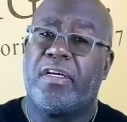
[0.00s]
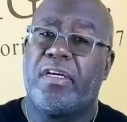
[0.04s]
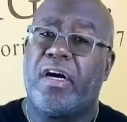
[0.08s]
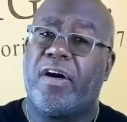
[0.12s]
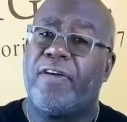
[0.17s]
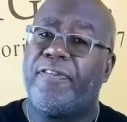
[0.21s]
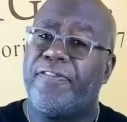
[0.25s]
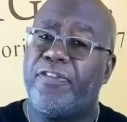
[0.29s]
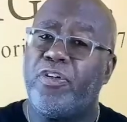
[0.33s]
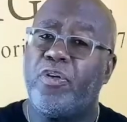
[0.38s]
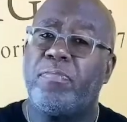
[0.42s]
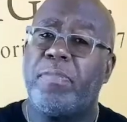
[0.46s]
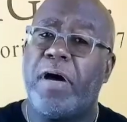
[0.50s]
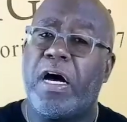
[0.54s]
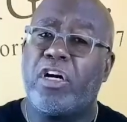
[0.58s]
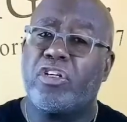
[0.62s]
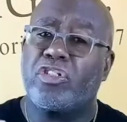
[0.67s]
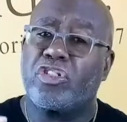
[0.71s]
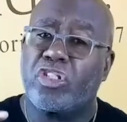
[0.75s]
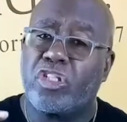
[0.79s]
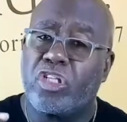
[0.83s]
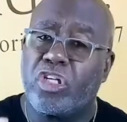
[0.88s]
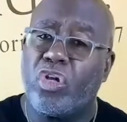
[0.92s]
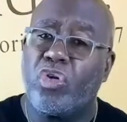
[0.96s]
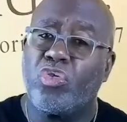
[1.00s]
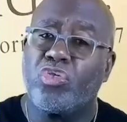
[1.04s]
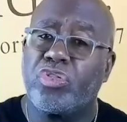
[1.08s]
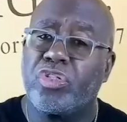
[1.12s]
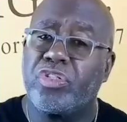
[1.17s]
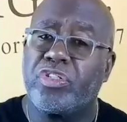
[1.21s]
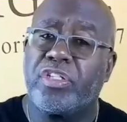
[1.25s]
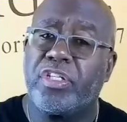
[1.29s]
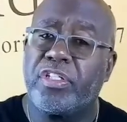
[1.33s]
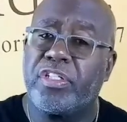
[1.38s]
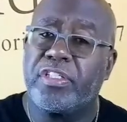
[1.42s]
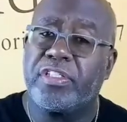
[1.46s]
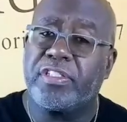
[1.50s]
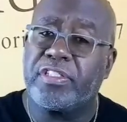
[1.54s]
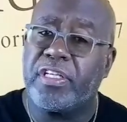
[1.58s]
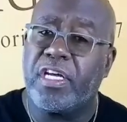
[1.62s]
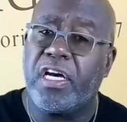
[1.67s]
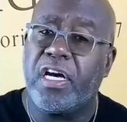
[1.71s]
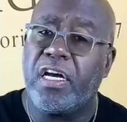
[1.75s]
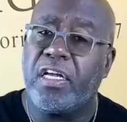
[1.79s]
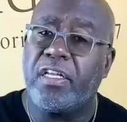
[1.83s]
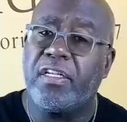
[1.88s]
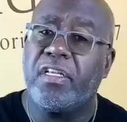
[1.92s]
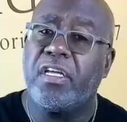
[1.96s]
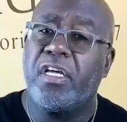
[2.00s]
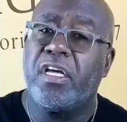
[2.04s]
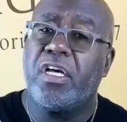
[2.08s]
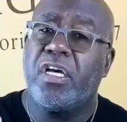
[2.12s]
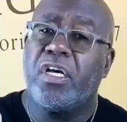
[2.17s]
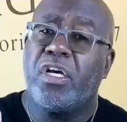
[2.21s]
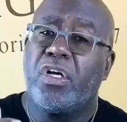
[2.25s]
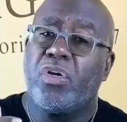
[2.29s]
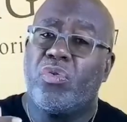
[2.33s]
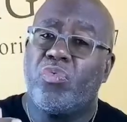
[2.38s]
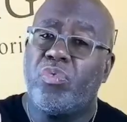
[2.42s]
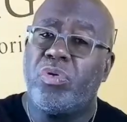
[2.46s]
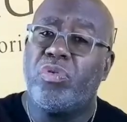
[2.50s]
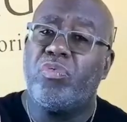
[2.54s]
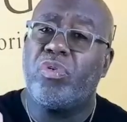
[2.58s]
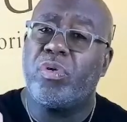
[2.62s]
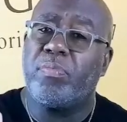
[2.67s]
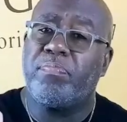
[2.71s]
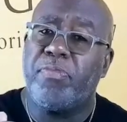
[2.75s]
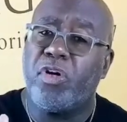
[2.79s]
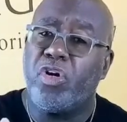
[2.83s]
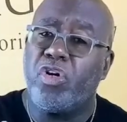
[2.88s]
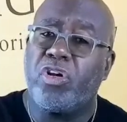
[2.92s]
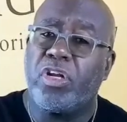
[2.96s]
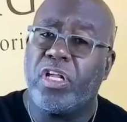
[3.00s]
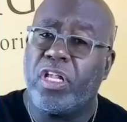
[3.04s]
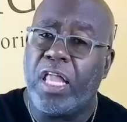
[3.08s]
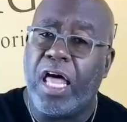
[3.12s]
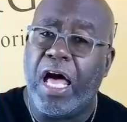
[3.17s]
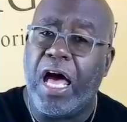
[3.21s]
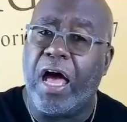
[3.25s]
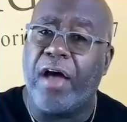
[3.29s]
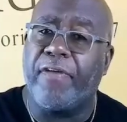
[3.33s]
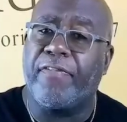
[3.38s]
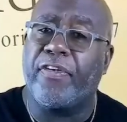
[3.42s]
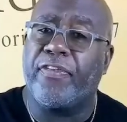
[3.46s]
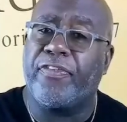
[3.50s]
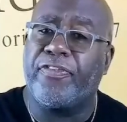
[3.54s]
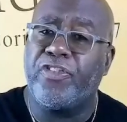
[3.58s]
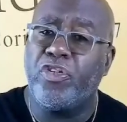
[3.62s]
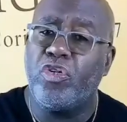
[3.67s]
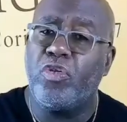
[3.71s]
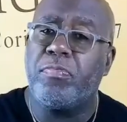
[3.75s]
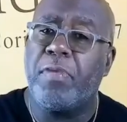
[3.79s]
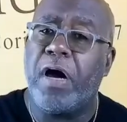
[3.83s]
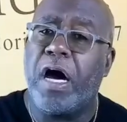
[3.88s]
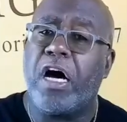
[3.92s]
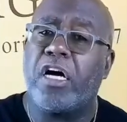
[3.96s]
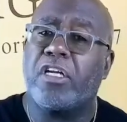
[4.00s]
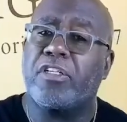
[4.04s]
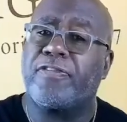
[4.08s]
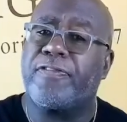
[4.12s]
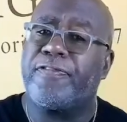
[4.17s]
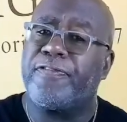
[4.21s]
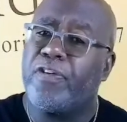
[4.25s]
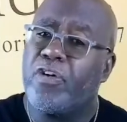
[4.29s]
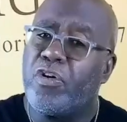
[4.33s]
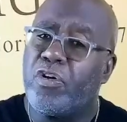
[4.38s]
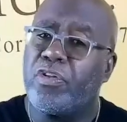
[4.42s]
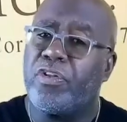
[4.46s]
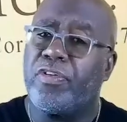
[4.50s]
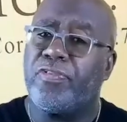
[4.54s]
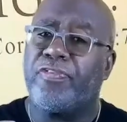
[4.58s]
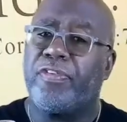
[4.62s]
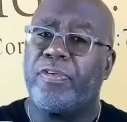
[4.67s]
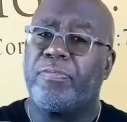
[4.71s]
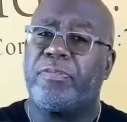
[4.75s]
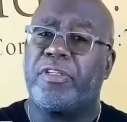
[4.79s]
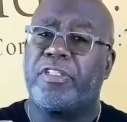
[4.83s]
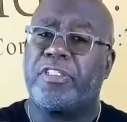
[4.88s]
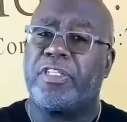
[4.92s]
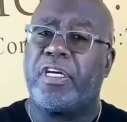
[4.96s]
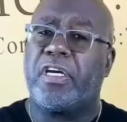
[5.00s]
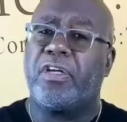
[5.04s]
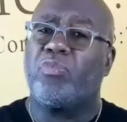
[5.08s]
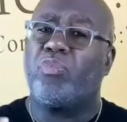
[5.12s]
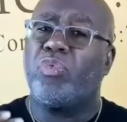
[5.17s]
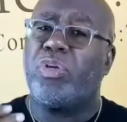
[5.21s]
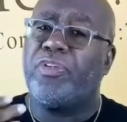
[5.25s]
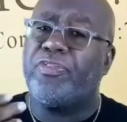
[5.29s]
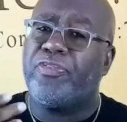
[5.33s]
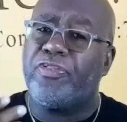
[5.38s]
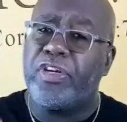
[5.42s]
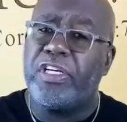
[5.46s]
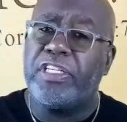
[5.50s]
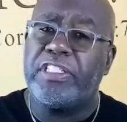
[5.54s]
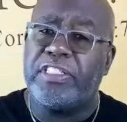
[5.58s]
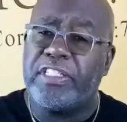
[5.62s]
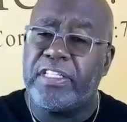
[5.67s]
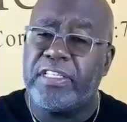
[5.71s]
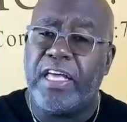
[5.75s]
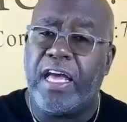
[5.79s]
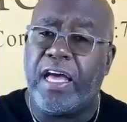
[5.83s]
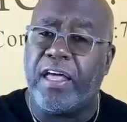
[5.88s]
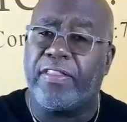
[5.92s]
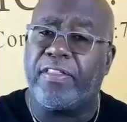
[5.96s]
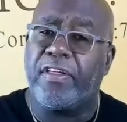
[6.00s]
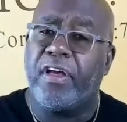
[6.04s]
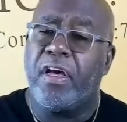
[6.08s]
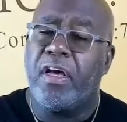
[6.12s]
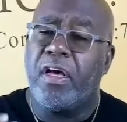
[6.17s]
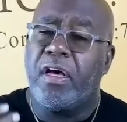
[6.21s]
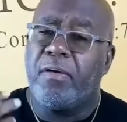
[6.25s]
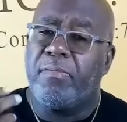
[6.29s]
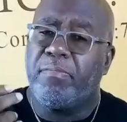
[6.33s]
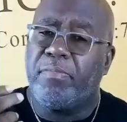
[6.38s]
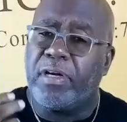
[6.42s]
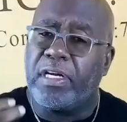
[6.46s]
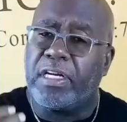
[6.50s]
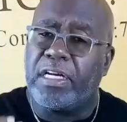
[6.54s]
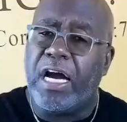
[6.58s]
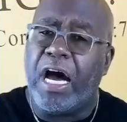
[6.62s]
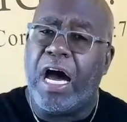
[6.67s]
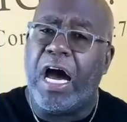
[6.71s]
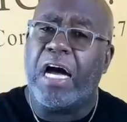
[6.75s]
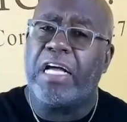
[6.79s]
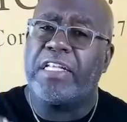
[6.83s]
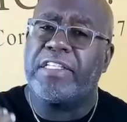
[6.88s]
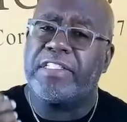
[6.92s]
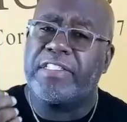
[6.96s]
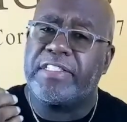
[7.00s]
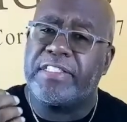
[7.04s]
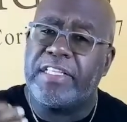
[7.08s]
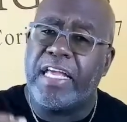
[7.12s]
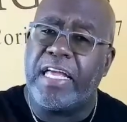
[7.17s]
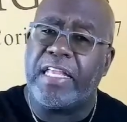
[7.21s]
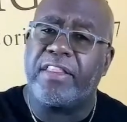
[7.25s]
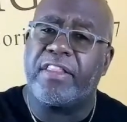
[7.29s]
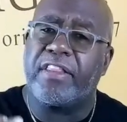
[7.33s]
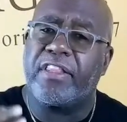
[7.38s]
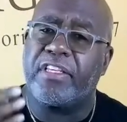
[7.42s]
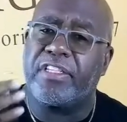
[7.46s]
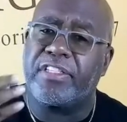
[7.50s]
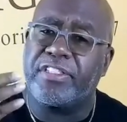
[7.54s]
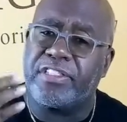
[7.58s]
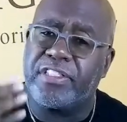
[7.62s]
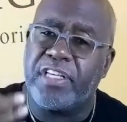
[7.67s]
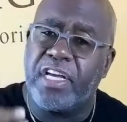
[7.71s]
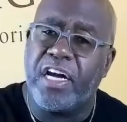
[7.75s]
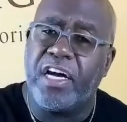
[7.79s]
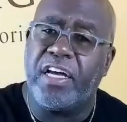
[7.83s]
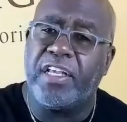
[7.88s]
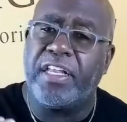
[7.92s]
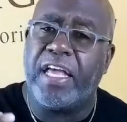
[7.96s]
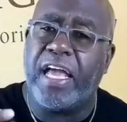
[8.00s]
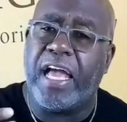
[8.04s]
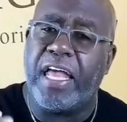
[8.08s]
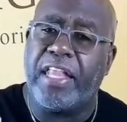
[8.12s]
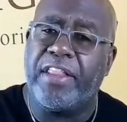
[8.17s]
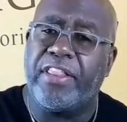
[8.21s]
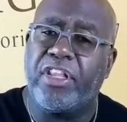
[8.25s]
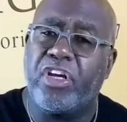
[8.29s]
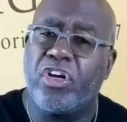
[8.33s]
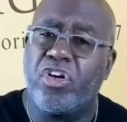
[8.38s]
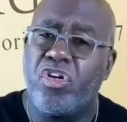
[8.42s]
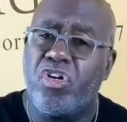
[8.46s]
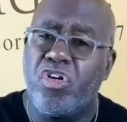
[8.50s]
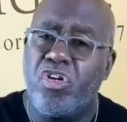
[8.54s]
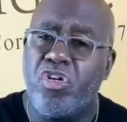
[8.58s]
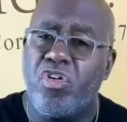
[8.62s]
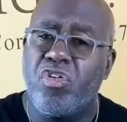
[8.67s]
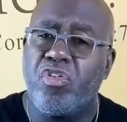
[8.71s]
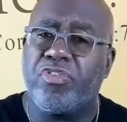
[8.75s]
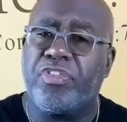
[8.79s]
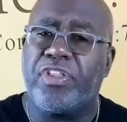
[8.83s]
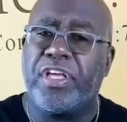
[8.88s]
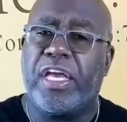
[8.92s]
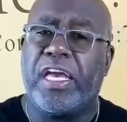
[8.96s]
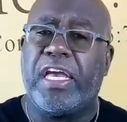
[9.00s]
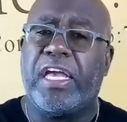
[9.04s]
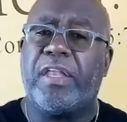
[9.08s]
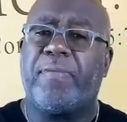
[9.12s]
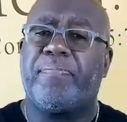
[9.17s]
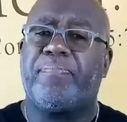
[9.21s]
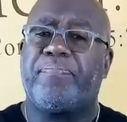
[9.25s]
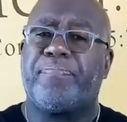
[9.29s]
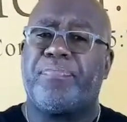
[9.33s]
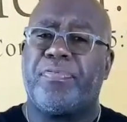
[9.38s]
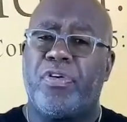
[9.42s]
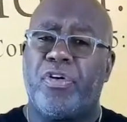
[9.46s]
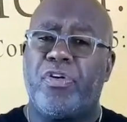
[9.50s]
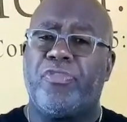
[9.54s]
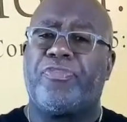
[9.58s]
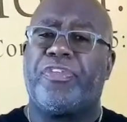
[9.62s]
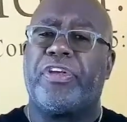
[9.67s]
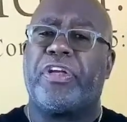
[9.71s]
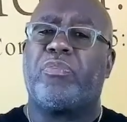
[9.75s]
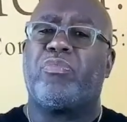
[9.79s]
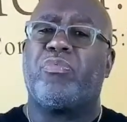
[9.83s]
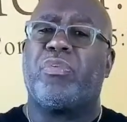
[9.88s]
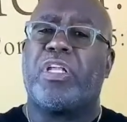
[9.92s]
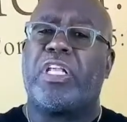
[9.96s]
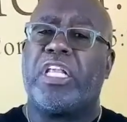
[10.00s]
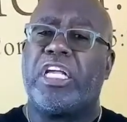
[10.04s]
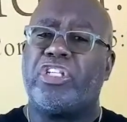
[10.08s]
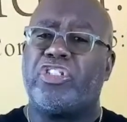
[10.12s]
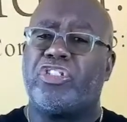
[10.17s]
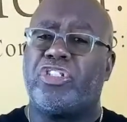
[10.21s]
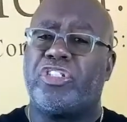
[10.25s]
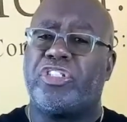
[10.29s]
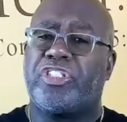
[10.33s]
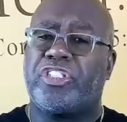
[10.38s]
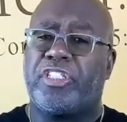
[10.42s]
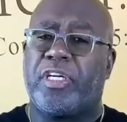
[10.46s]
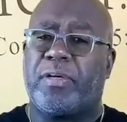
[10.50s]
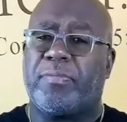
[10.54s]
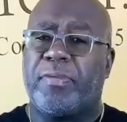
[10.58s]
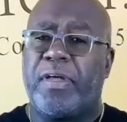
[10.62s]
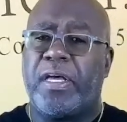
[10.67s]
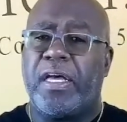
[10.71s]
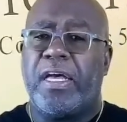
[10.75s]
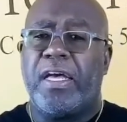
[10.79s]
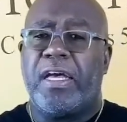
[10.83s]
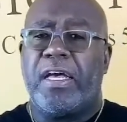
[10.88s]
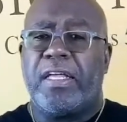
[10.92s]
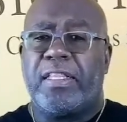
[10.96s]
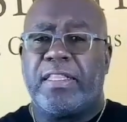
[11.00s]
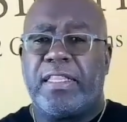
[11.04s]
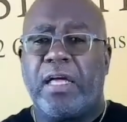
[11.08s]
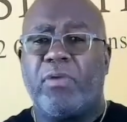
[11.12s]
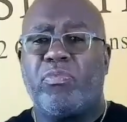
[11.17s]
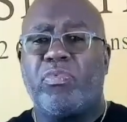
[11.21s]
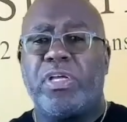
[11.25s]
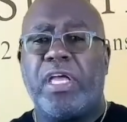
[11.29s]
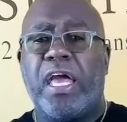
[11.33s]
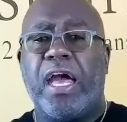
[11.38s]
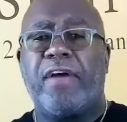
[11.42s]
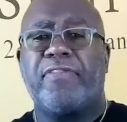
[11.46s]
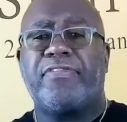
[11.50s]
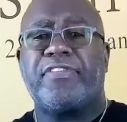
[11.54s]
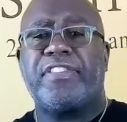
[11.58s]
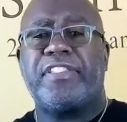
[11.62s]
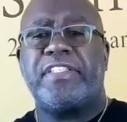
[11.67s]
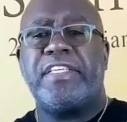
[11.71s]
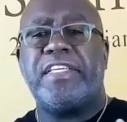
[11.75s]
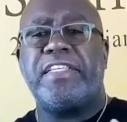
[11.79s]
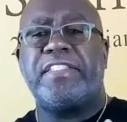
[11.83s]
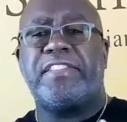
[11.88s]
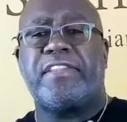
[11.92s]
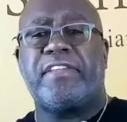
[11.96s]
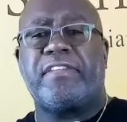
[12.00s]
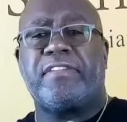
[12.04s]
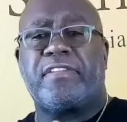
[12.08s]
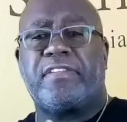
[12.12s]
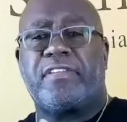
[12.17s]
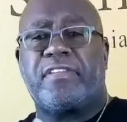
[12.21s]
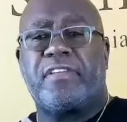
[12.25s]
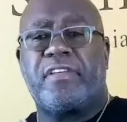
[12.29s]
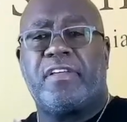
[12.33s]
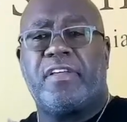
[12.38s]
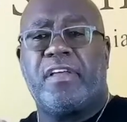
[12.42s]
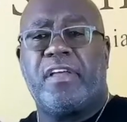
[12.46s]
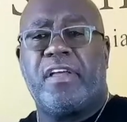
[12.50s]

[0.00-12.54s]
A few miles closer to the sun, we would burn alive. A few miles further from the sun, we'd freeze to death. But God set the sun and the earth in perfect relationship, that we have seasons.